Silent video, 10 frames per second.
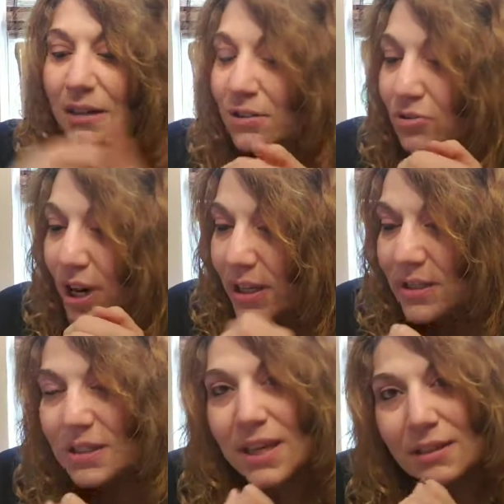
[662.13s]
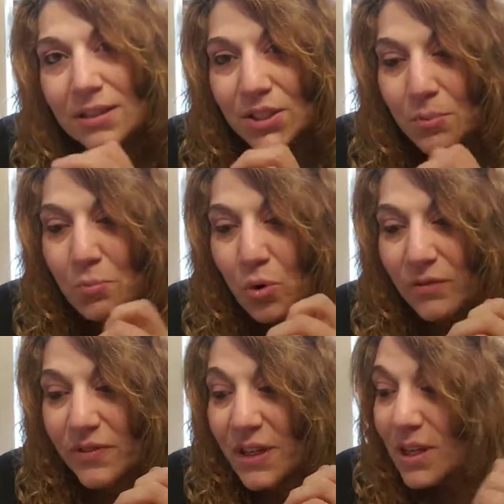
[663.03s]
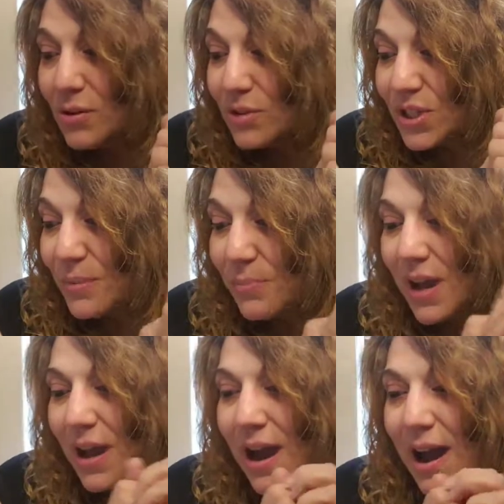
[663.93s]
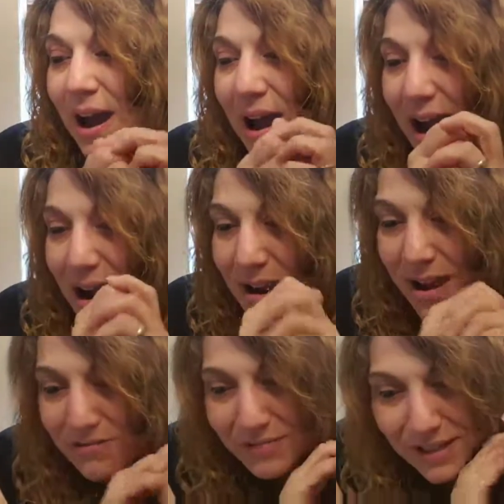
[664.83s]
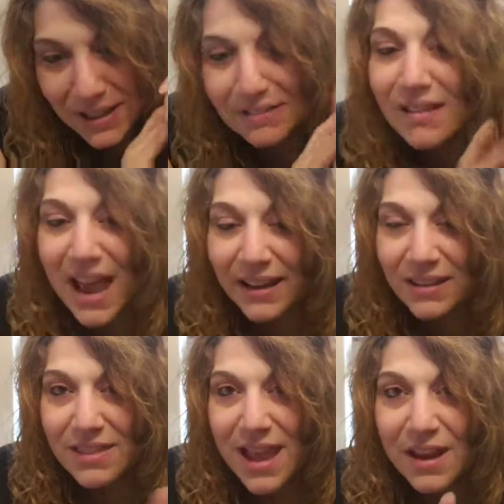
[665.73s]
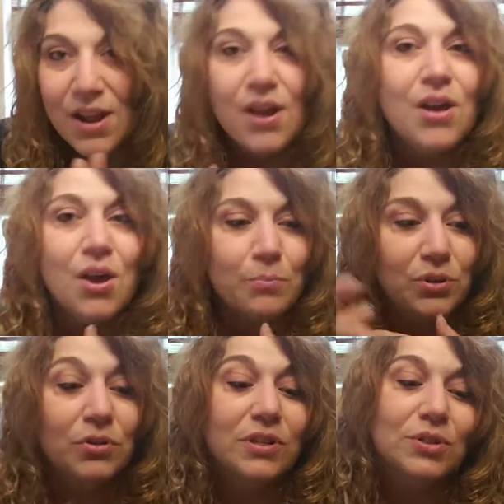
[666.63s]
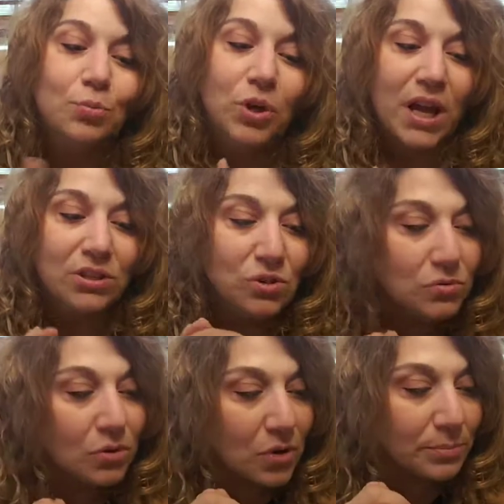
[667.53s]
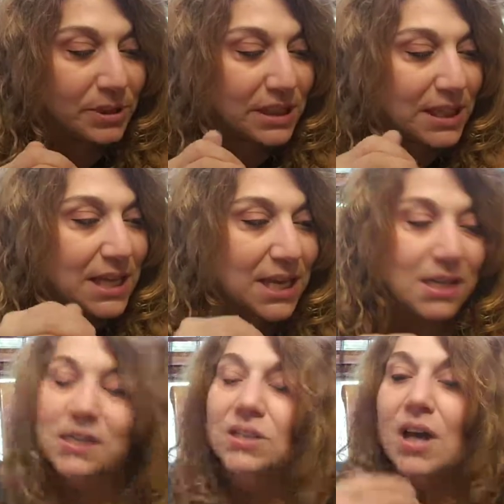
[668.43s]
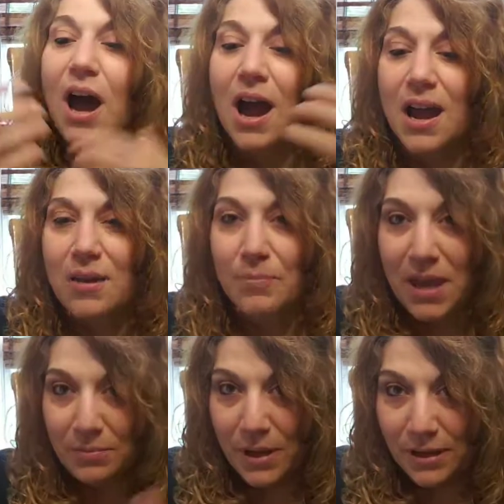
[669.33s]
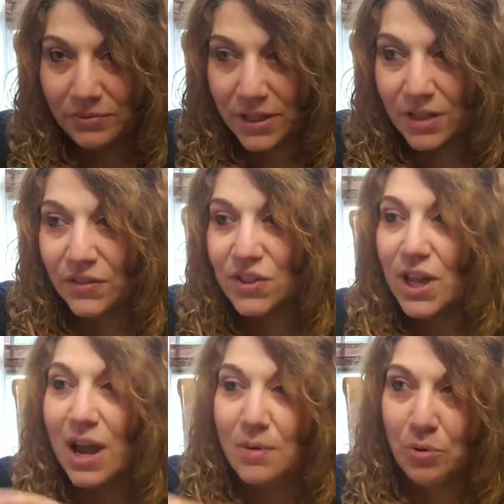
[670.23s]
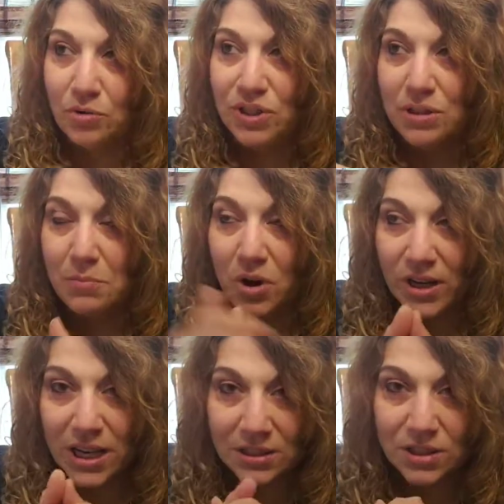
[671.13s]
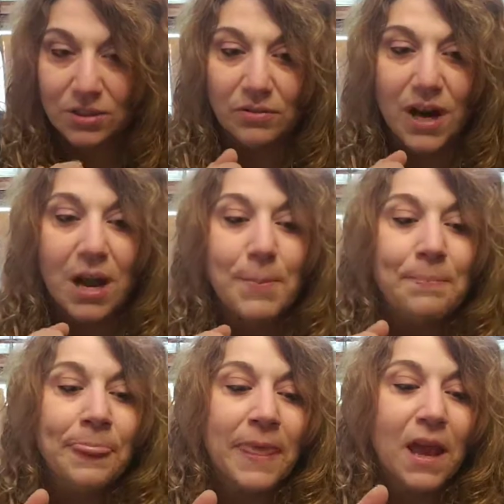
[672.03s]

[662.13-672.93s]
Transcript: I'm going to try to get some more videos up. I really lack in that because what I do normally is I make my wreaths. I post them on Instagram.